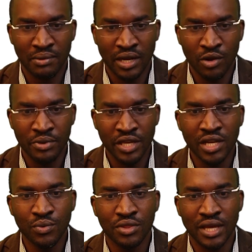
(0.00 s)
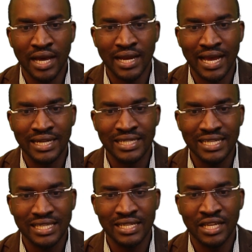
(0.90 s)
Now begin with an
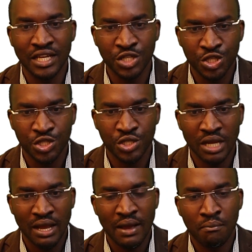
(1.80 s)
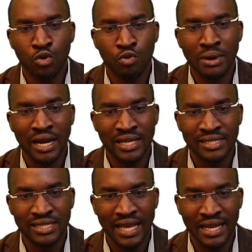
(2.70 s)
adjusted cash book
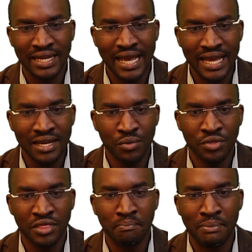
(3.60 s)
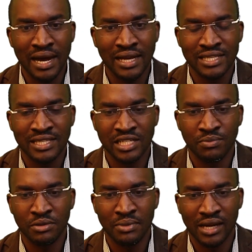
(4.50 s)
balance and end with the bank
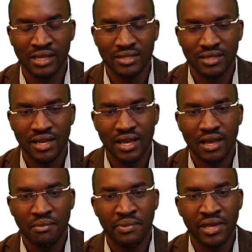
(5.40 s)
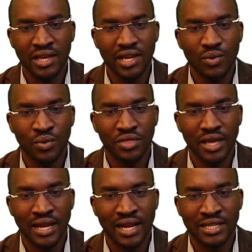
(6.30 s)
statement balance. Begin with
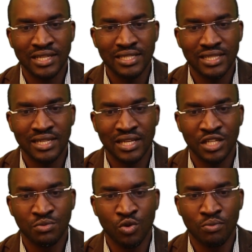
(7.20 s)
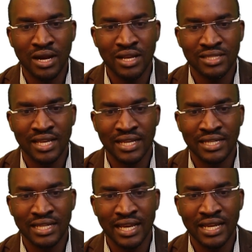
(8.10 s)
an adjusted cash book balance
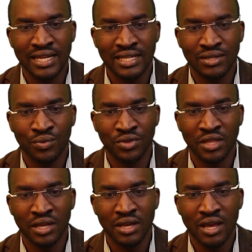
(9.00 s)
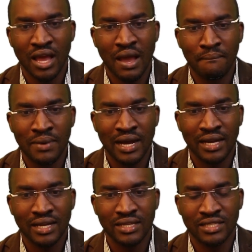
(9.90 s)
and end with the
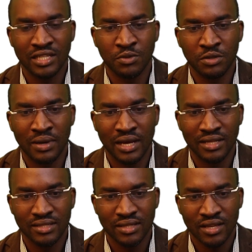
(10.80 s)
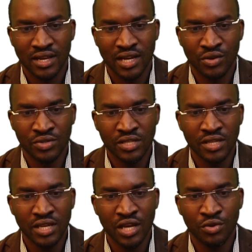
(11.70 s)
bank statement balance. Now you see
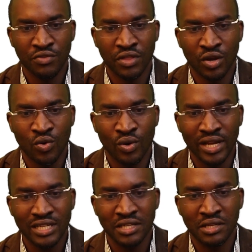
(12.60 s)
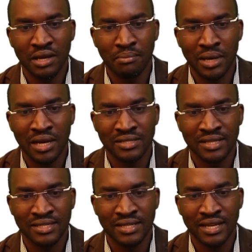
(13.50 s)
here you have the corrected
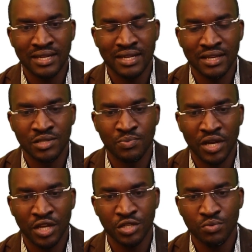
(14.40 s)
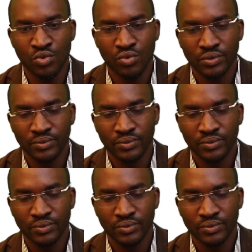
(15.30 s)
balances in hand as per cash book,